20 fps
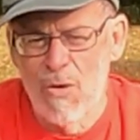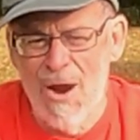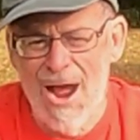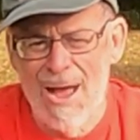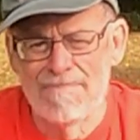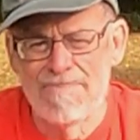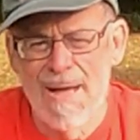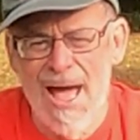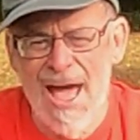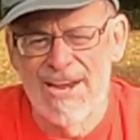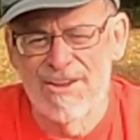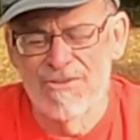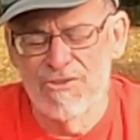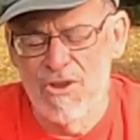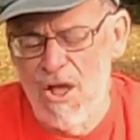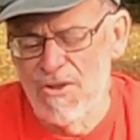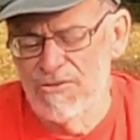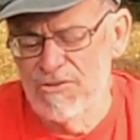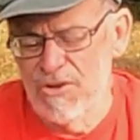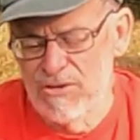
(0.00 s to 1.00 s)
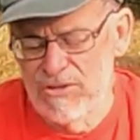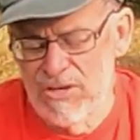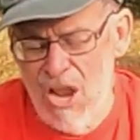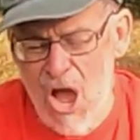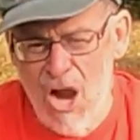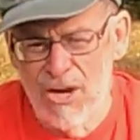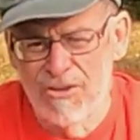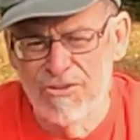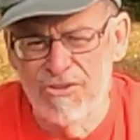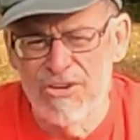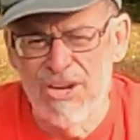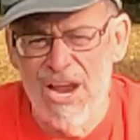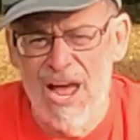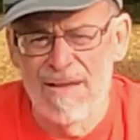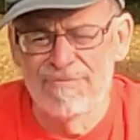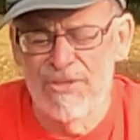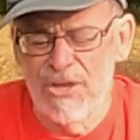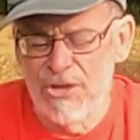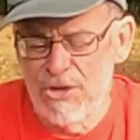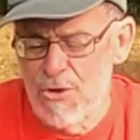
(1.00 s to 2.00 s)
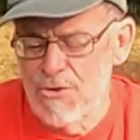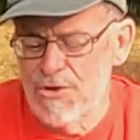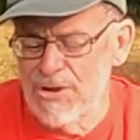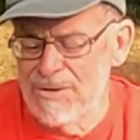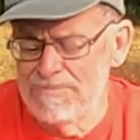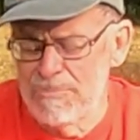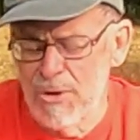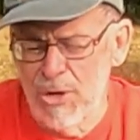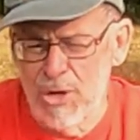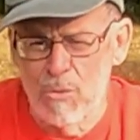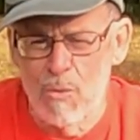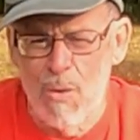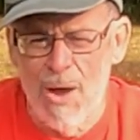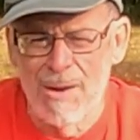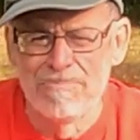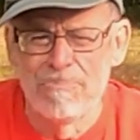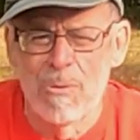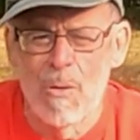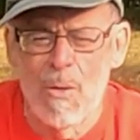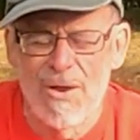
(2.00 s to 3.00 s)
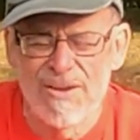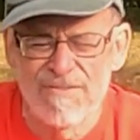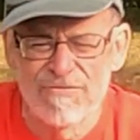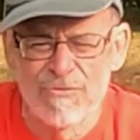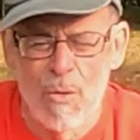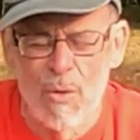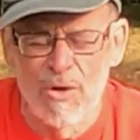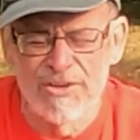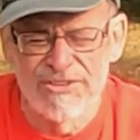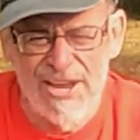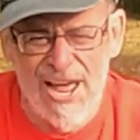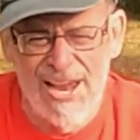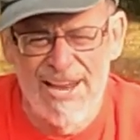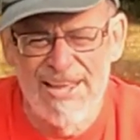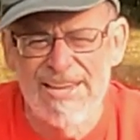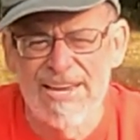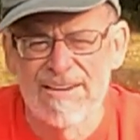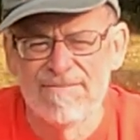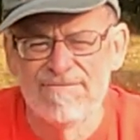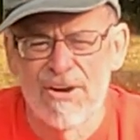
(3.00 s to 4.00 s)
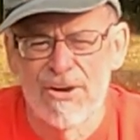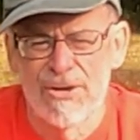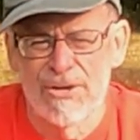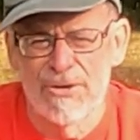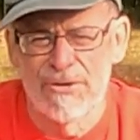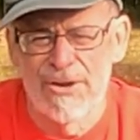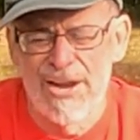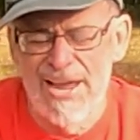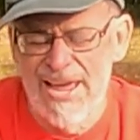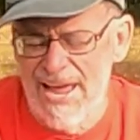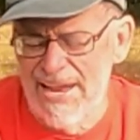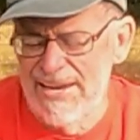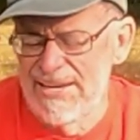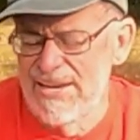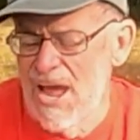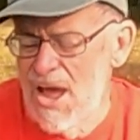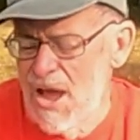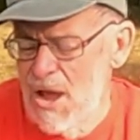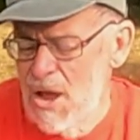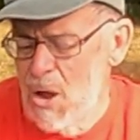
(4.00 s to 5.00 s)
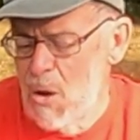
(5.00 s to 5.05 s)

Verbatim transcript: ground pod is also large enough that you can put a 1.4 teleconverter in